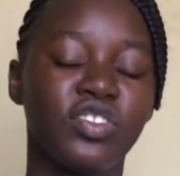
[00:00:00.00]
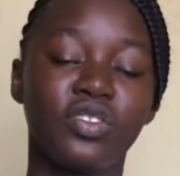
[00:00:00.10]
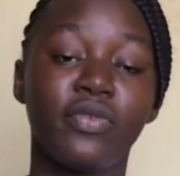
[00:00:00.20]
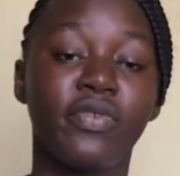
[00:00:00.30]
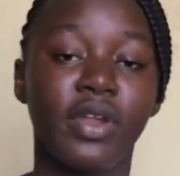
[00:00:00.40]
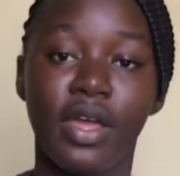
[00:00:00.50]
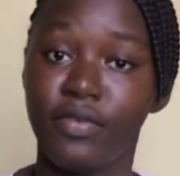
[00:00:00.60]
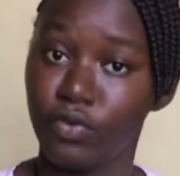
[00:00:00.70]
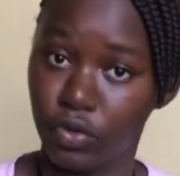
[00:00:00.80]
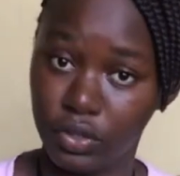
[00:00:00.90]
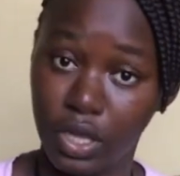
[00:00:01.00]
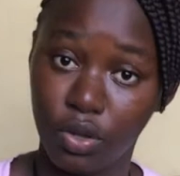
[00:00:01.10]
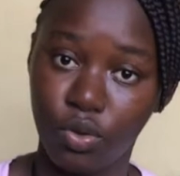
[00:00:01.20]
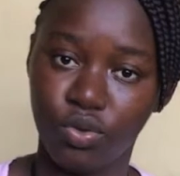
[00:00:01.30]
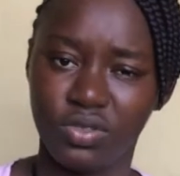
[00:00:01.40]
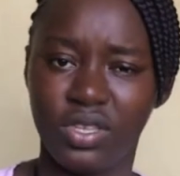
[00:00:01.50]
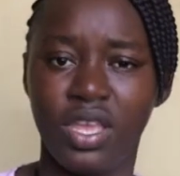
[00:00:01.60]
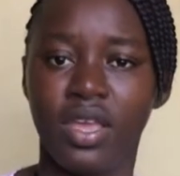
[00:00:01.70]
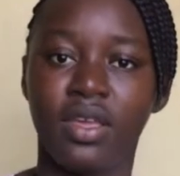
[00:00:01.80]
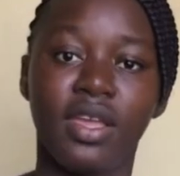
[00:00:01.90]
of life undergoes,
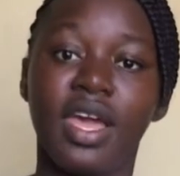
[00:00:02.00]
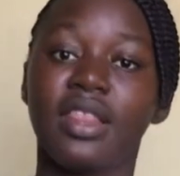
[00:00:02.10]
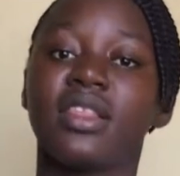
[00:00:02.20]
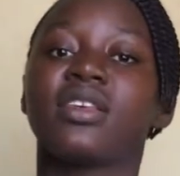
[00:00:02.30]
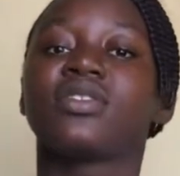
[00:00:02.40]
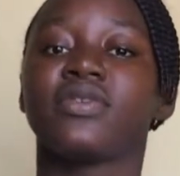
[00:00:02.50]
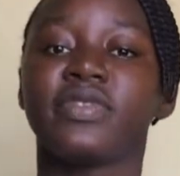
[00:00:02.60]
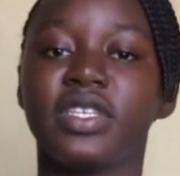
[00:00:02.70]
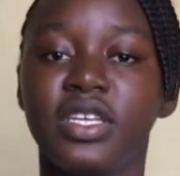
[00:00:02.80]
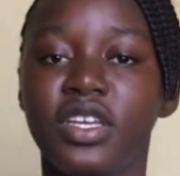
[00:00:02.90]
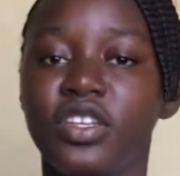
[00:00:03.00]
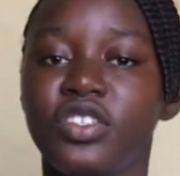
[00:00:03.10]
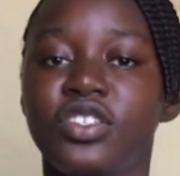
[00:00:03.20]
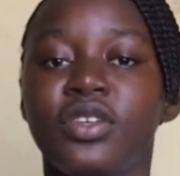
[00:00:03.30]
regardless of the age.